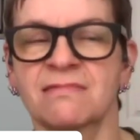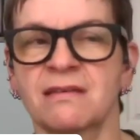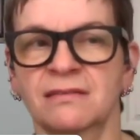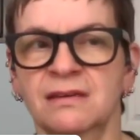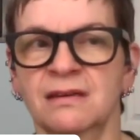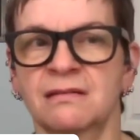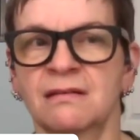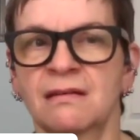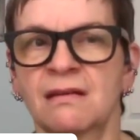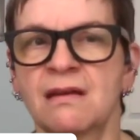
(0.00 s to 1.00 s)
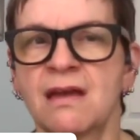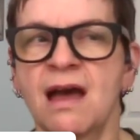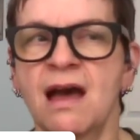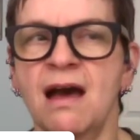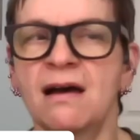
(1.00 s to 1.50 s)
Yeah, that's good.
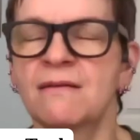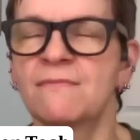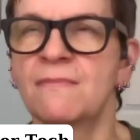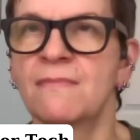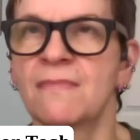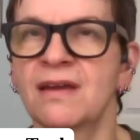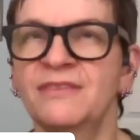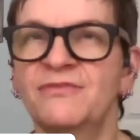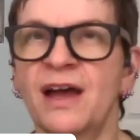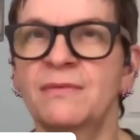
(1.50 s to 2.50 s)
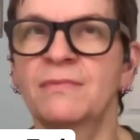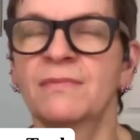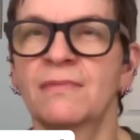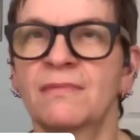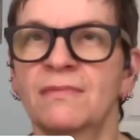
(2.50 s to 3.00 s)
If
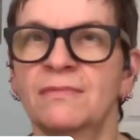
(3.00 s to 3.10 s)
I'm